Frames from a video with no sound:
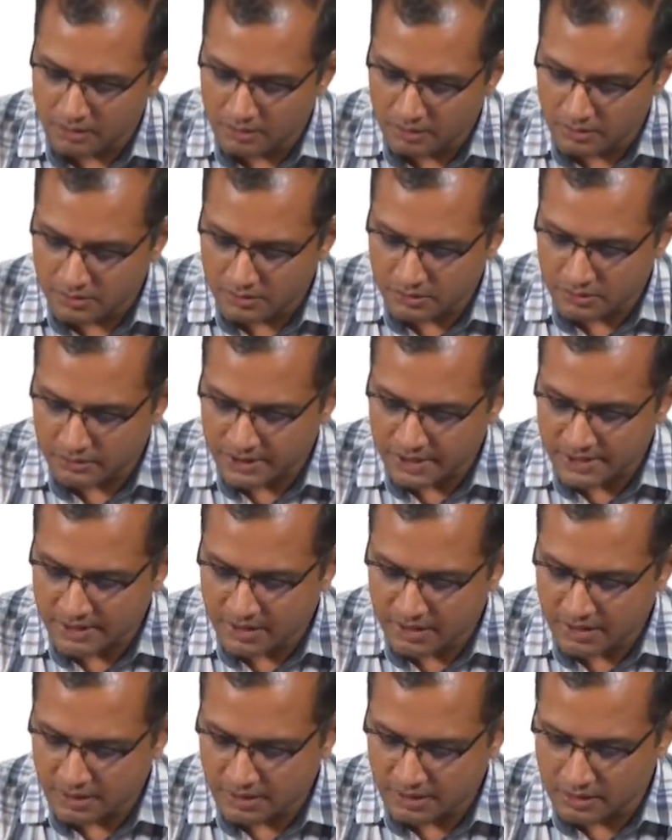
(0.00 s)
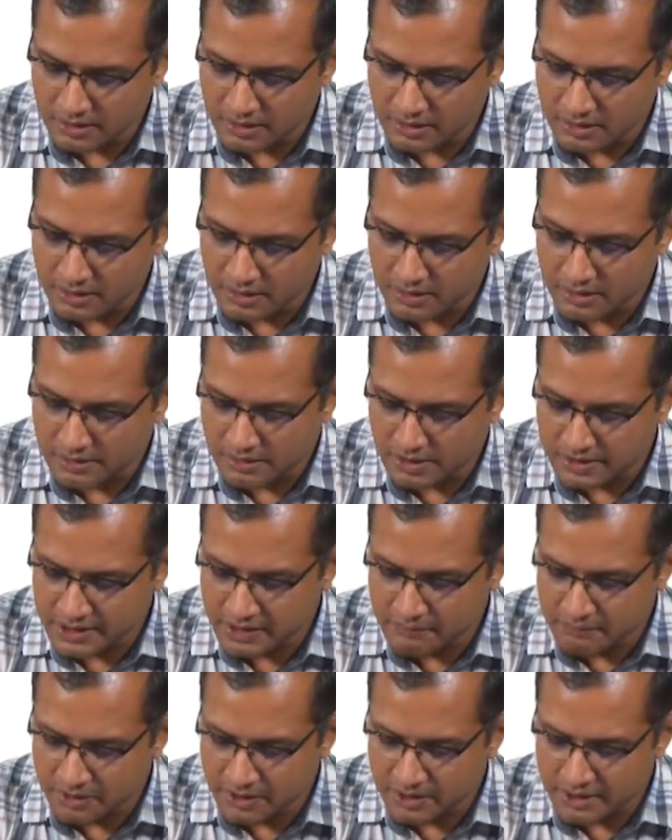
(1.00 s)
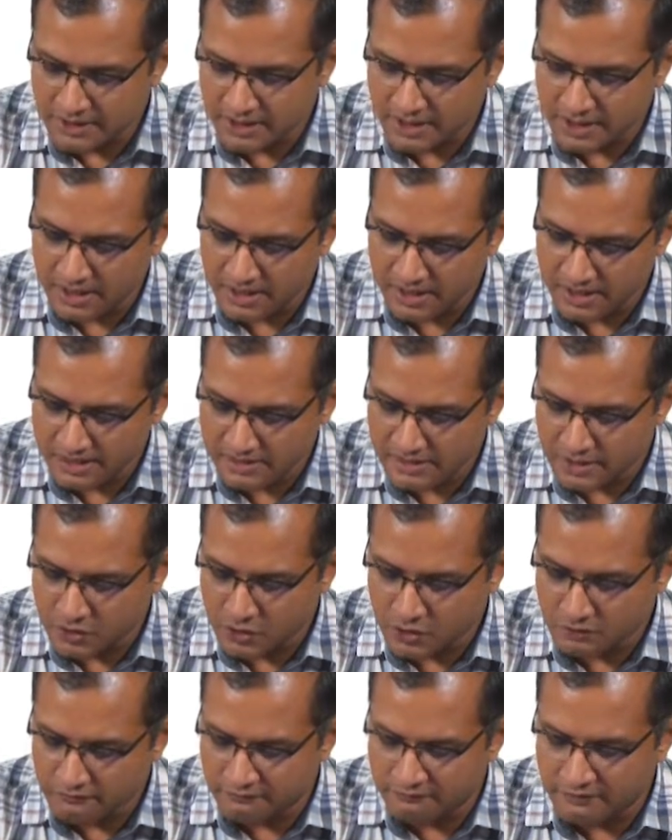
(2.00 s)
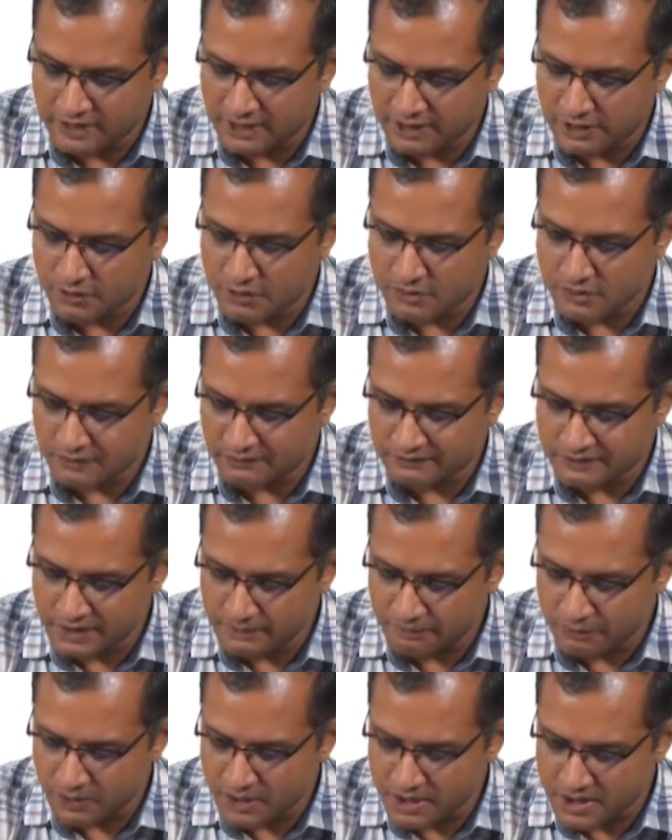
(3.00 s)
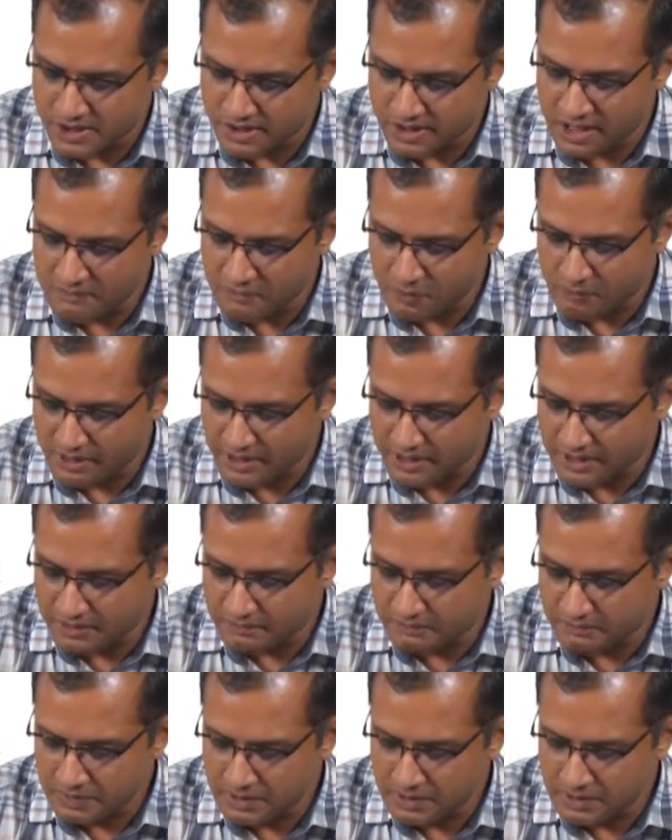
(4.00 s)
So, these are nothing but the set of values of the position and momentum,